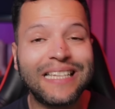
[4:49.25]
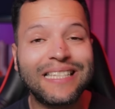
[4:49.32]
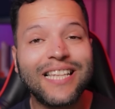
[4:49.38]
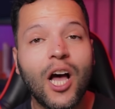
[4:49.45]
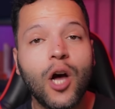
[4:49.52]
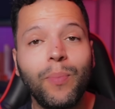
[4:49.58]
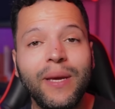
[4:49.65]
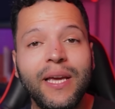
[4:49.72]
It's
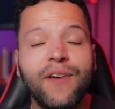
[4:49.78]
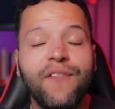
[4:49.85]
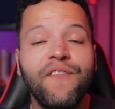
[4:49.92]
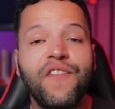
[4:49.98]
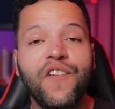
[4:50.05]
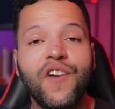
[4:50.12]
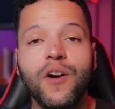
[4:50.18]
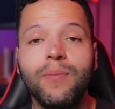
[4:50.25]
now been
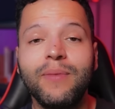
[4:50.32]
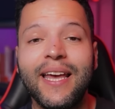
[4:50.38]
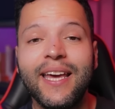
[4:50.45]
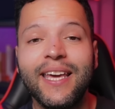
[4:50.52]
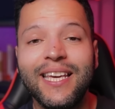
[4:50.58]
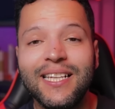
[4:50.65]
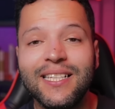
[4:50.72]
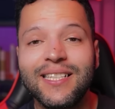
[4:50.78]
confirmed
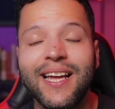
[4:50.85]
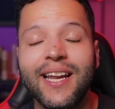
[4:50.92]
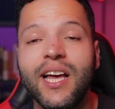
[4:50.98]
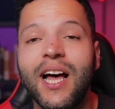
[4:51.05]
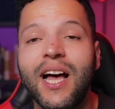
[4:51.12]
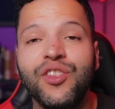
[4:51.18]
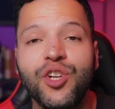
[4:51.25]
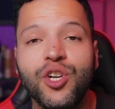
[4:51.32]
that he's going
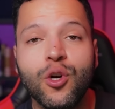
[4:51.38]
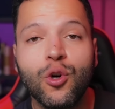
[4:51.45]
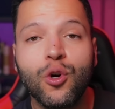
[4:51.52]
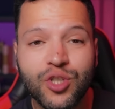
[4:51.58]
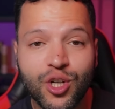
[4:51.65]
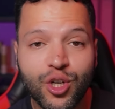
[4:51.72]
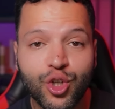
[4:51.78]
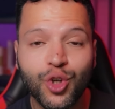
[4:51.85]
to undergo
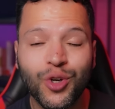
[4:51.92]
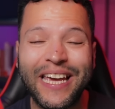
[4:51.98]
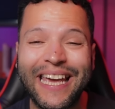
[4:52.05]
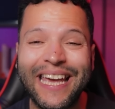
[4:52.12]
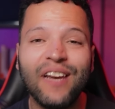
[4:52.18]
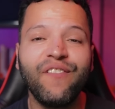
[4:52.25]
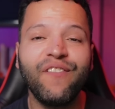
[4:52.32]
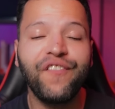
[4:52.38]
surgery
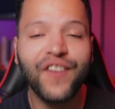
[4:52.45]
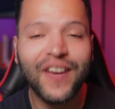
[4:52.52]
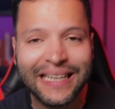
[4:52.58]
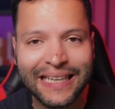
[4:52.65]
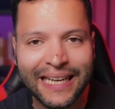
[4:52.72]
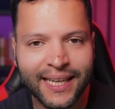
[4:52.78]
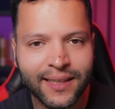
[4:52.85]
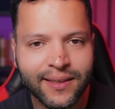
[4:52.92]
in
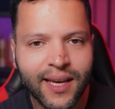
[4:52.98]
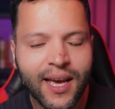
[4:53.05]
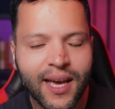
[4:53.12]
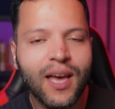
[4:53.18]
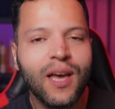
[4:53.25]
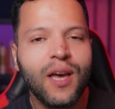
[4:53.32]
Finland,